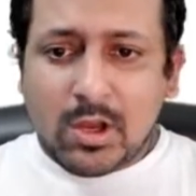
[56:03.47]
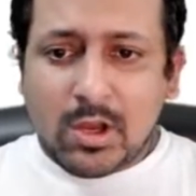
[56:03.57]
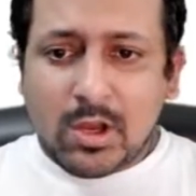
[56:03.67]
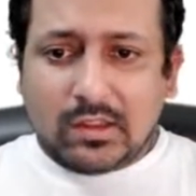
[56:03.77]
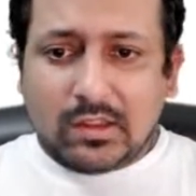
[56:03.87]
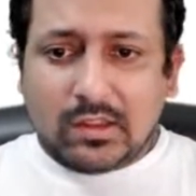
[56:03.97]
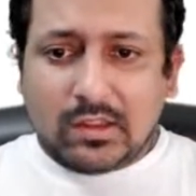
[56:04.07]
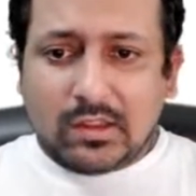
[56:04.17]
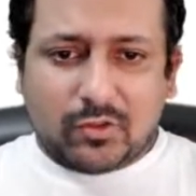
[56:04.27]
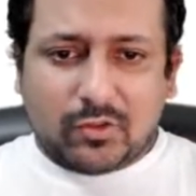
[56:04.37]
And then you
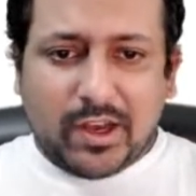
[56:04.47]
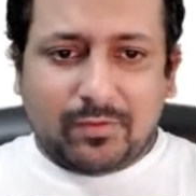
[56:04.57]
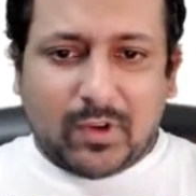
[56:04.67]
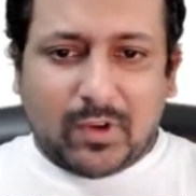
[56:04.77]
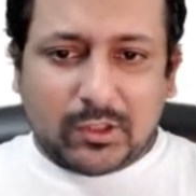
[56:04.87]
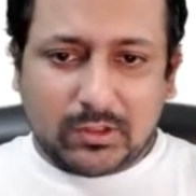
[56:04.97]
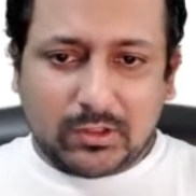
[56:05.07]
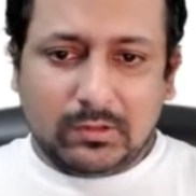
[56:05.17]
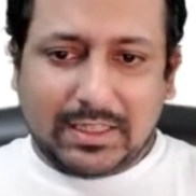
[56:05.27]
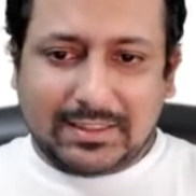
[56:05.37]
have the training
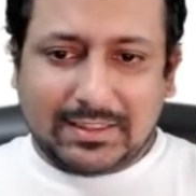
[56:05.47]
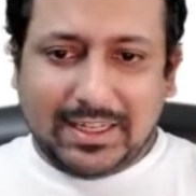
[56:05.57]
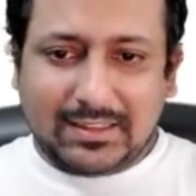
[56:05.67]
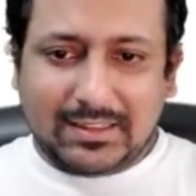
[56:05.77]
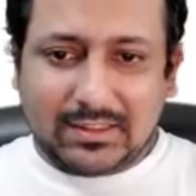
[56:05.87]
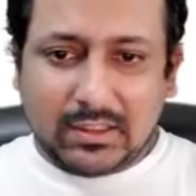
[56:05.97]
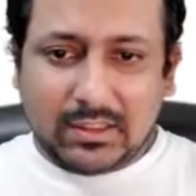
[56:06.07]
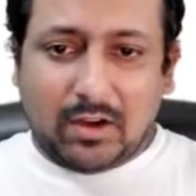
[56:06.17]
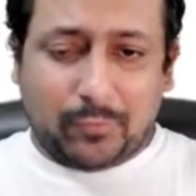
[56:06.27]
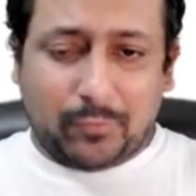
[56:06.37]
function that takes
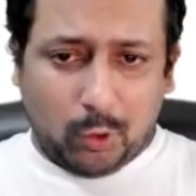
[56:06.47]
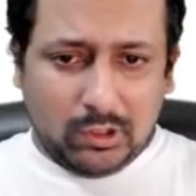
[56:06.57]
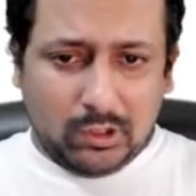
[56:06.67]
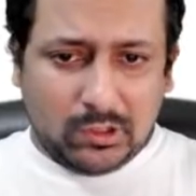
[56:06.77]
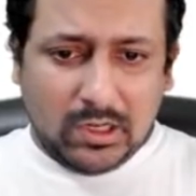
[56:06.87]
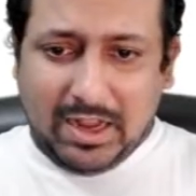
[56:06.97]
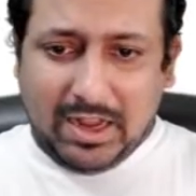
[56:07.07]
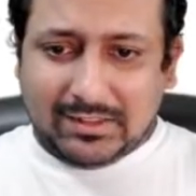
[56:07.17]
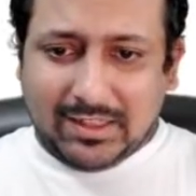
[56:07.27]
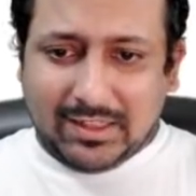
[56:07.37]
a fold,
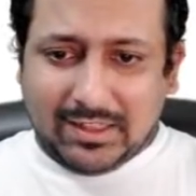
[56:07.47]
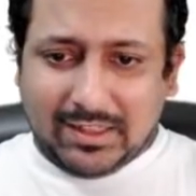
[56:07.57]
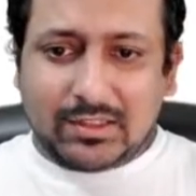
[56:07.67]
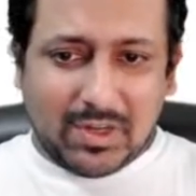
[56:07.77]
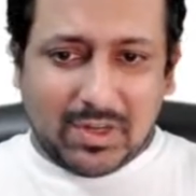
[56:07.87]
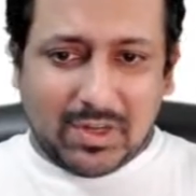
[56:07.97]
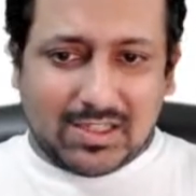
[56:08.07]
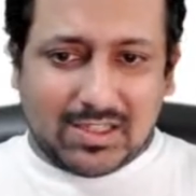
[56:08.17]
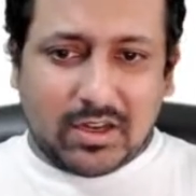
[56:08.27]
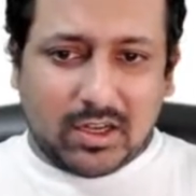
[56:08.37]
and then it splits
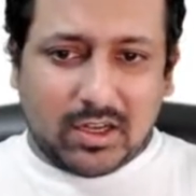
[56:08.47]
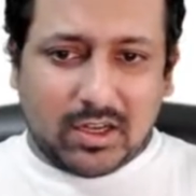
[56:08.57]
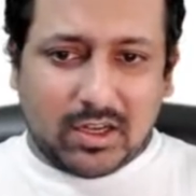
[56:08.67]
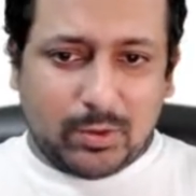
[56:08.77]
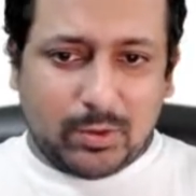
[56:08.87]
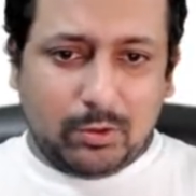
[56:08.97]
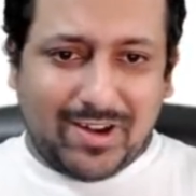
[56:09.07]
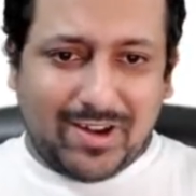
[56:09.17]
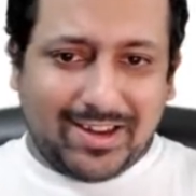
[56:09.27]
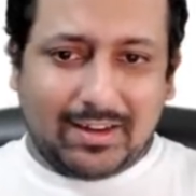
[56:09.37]
the data into
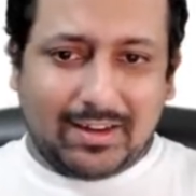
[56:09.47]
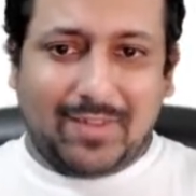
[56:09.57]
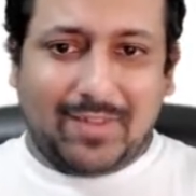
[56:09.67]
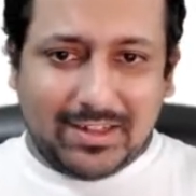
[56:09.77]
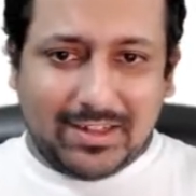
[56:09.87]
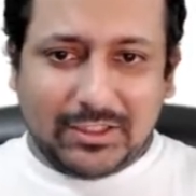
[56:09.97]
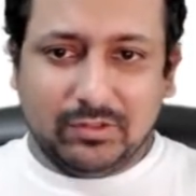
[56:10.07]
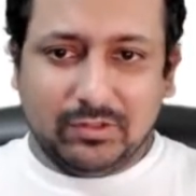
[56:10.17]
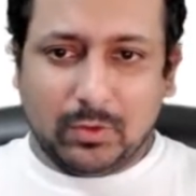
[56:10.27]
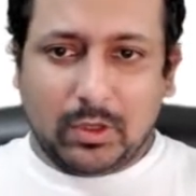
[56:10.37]
training and
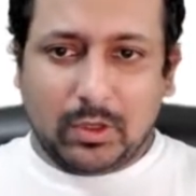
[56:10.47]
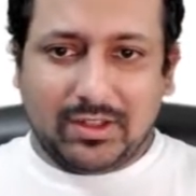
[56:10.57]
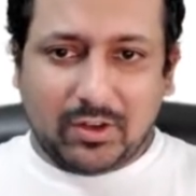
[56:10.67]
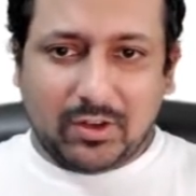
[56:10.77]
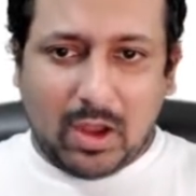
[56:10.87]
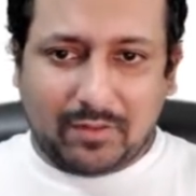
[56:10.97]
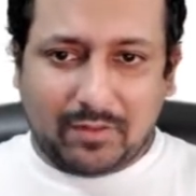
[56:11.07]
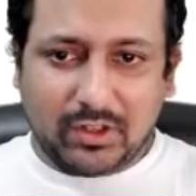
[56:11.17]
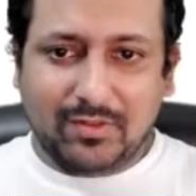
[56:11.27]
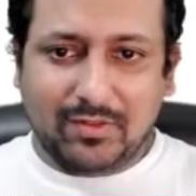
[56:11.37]
validation fold. And then you have
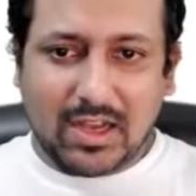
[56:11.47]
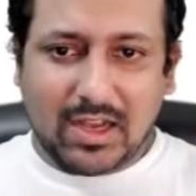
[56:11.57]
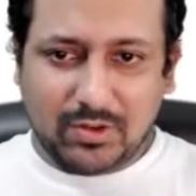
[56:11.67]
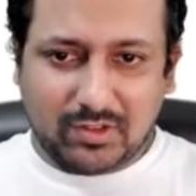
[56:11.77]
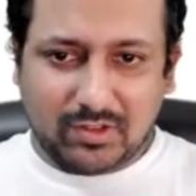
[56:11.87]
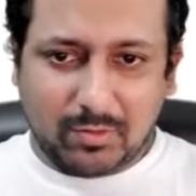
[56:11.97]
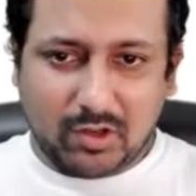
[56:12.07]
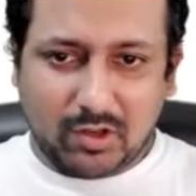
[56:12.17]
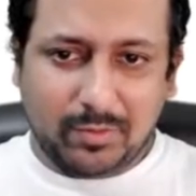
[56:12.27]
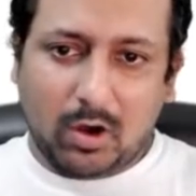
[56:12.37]
the device, you have the number
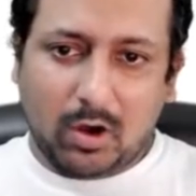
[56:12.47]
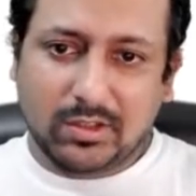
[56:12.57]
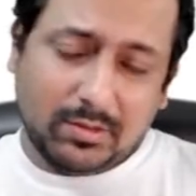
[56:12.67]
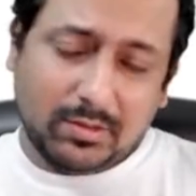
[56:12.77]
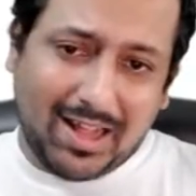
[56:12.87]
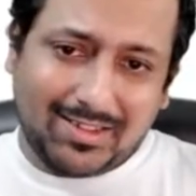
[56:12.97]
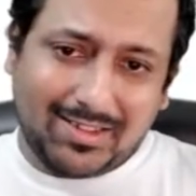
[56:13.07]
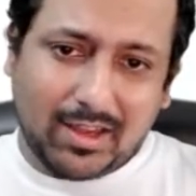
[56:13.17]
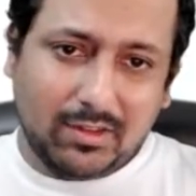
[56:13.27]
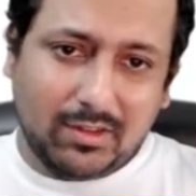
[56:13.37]
of epochs, the batch
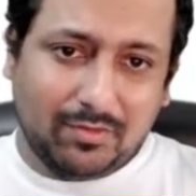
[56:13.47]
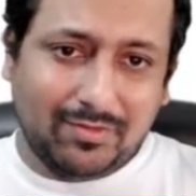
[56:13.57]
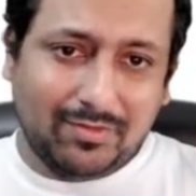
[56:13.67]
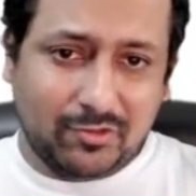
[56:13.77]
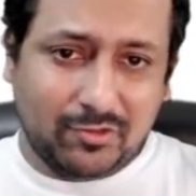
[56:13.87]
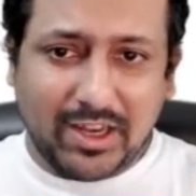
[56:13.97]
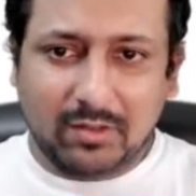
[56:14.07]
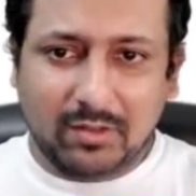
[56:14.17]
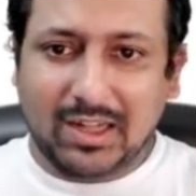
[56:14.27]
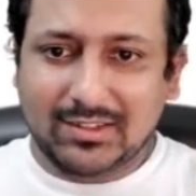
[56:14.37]
size of
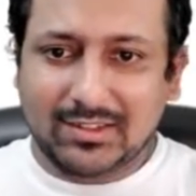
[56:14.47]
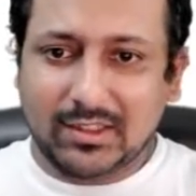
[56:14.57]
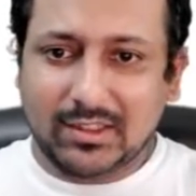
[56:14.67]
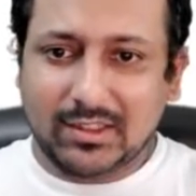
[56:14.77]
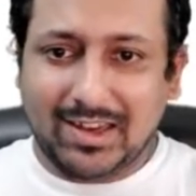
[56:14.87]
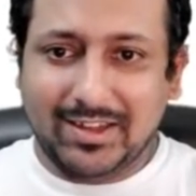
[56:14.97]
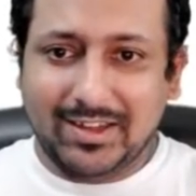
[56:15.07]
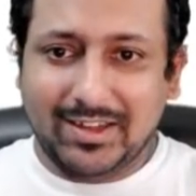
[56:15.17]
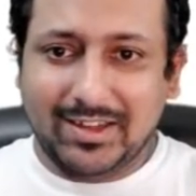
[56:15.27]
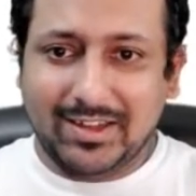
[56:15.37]
training, batch size of
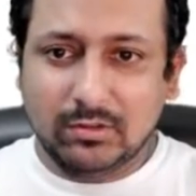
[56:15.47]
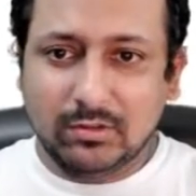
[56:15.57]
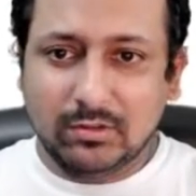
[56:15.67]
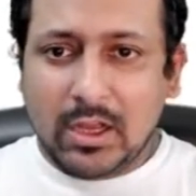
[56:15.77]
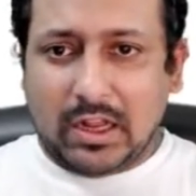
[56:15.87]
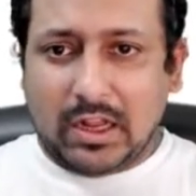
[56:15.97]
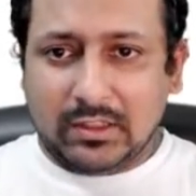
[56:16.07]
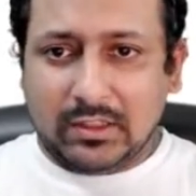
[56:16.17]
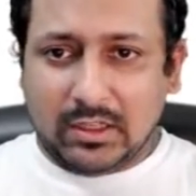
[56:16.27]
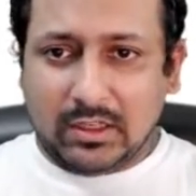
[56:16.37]
validation,
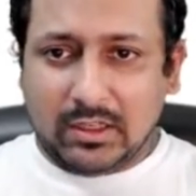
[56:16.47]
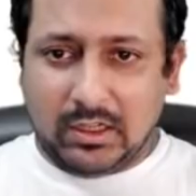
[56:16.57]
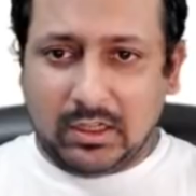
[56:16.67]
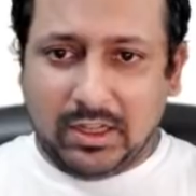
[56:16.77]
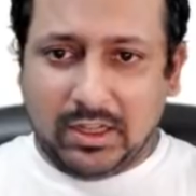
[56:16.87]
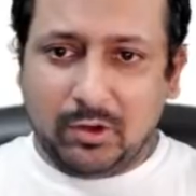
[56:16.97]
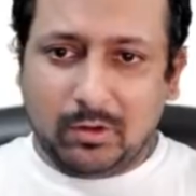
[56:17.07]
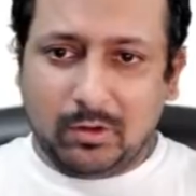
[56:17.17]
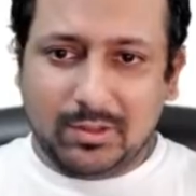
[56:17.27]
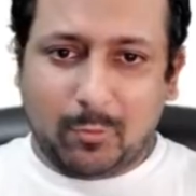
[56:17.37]
and then you
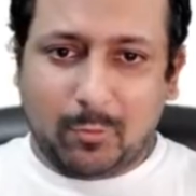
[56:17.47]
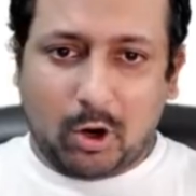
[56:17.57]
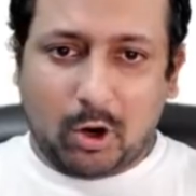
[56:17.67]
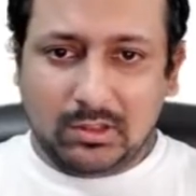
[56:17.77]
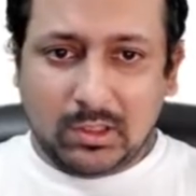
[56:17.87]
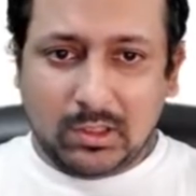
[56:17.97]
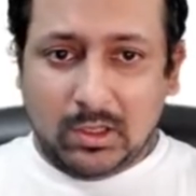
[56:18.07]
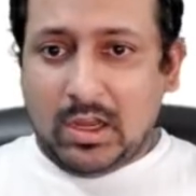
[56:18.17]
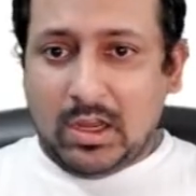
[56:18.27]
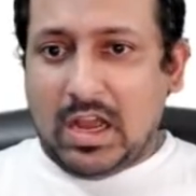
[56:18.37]
load the model
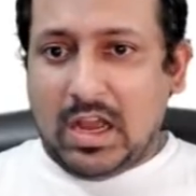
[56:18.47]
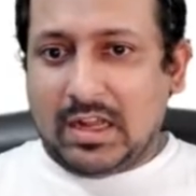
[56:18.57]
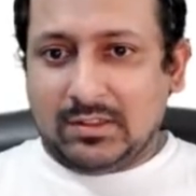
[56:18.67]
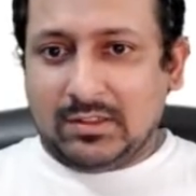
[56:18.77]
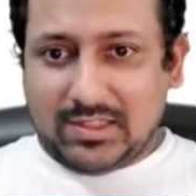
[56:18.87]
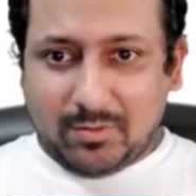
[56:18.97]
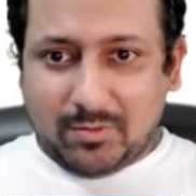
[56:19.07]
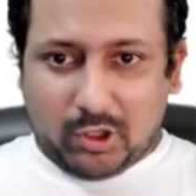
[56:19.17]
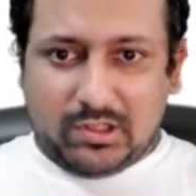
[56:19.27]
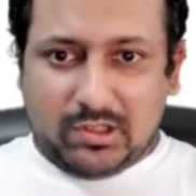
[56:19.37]
and send the
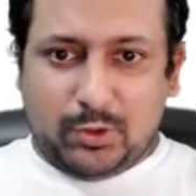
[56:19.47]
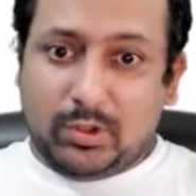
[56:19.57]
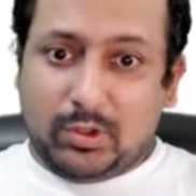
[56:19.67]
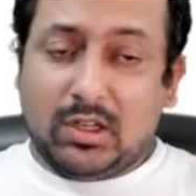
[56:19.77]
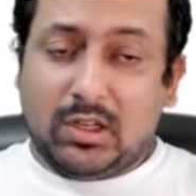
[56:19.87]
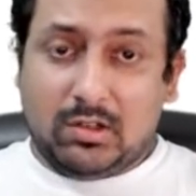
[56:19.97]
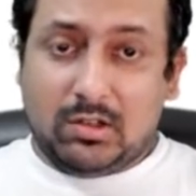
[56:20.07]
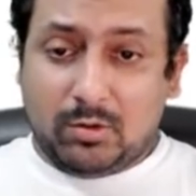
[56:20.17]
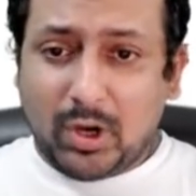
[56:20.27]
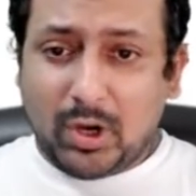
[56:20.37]
model to the
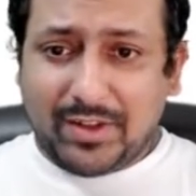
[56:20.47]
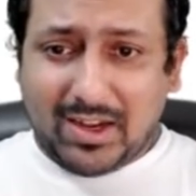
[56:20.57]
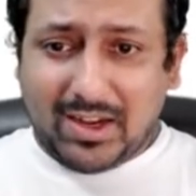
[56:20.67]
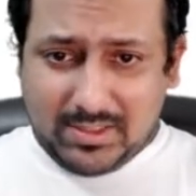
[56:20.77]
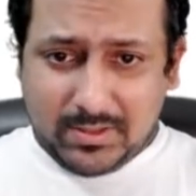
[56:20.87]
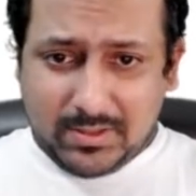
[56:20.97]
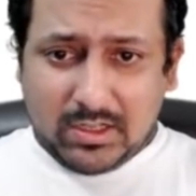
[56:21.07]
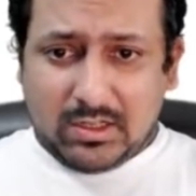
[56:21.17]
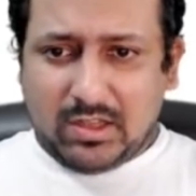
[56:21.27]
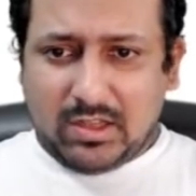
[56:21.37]
CUDA device.
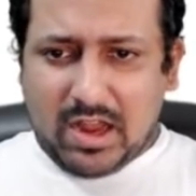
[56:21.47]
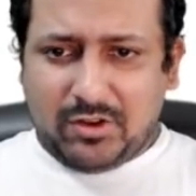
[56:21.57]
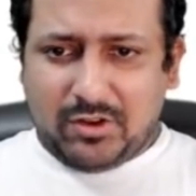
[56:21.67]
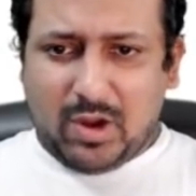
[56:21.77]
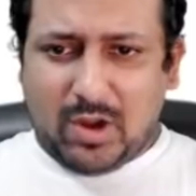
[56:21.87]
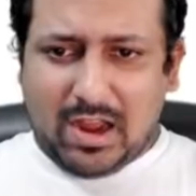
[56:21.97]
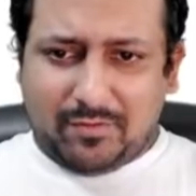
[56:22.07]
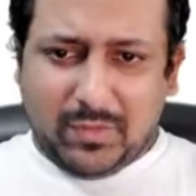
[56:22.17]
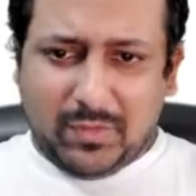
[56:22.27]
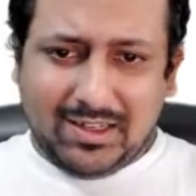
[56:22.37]
And you
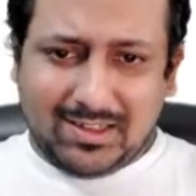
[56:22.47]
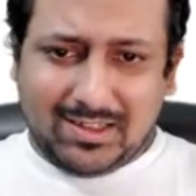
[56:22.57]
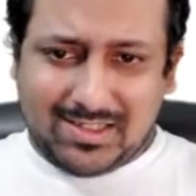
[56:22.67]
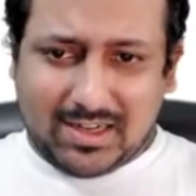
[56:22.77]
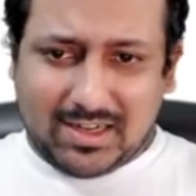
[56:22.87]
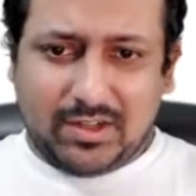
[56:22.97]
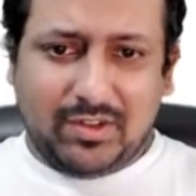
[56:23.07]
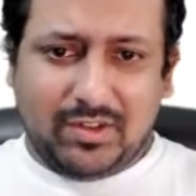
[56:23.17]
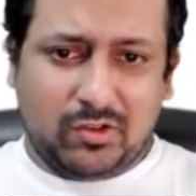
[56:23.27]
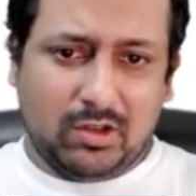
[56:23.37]
have mean and standard
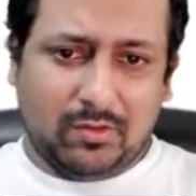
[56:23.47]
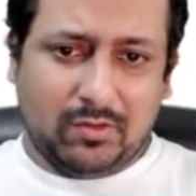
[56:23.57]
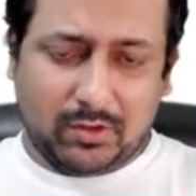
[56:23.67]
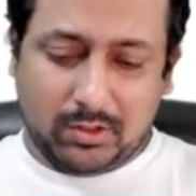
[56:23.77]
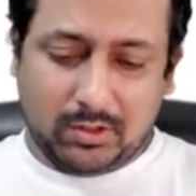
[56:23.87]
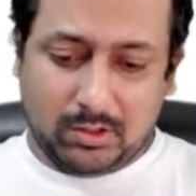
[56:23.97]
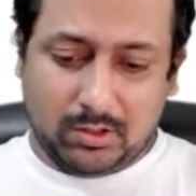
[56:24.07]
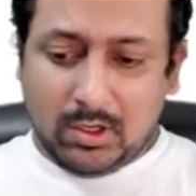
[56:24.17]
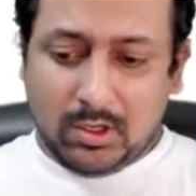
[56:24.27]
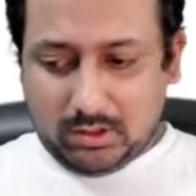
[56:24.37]
deviation of the
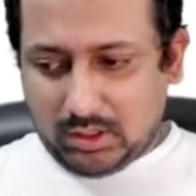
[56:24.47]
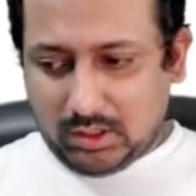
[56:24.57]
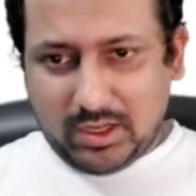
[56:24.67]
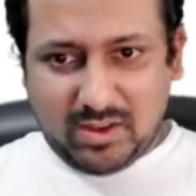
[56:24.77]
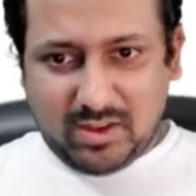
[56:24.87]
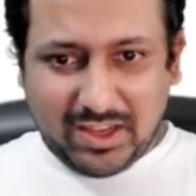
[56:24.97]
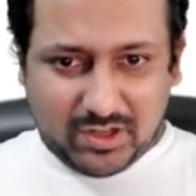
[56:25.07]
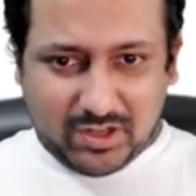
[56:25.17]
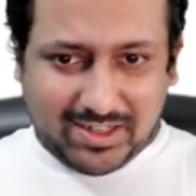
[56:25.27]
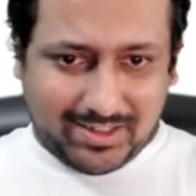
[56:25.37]

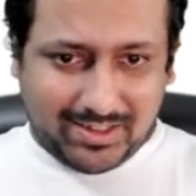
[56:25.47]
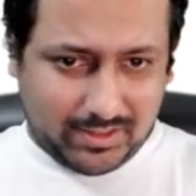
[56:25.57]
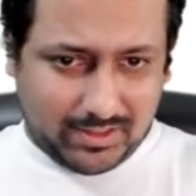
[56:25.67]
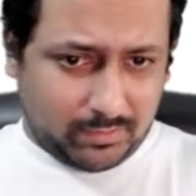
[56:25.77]
ImageNet dataset.